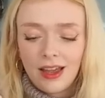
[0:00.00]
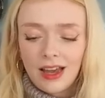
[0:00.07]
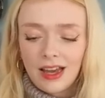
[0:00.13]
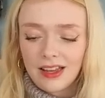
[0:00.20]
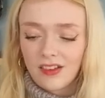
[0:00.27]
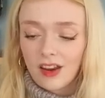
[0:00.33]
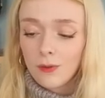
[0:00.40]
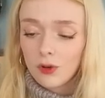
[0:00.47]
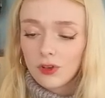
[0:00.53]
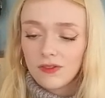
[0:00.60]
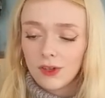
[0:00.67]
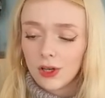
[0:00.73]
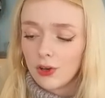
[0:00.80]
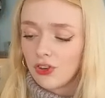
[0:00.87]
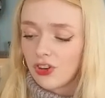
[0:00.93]
And I'm not
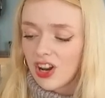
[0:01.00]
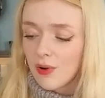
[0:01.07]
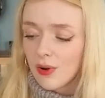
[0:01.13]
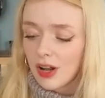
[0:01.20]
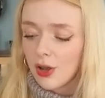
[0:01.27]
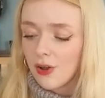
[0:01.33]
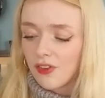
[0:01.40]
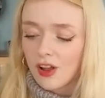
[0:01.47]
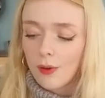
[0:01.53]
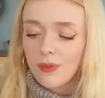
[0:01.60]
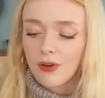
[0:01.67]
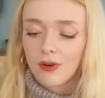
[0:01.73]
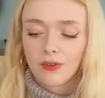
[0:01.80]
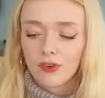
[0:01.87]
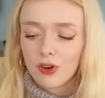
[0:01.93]
even going to show you a close-up.
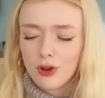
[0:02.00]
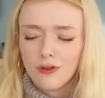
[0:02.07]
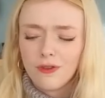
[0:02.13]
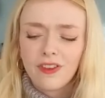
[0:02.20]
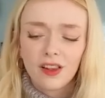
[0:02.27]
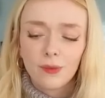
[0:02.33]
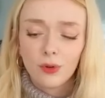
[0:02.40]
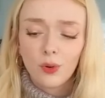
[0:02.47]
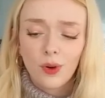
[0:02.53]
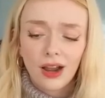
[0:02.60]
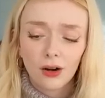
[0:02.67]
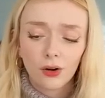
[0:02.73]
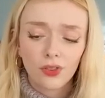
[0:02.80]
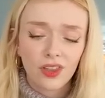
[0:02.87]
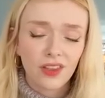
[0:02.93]
There is no visible
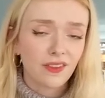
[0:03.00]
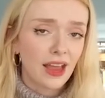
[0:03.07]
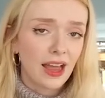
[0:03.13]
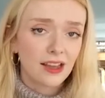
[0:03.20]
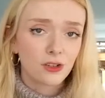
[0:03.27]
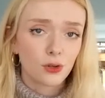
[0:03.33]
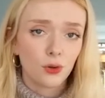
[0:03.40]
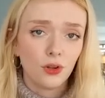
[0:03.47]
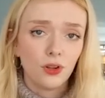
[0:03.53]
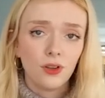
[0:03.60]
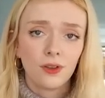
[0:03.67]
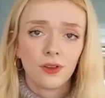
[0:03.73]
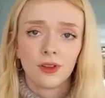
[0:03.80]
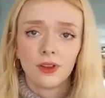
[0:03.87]
wear on this at all.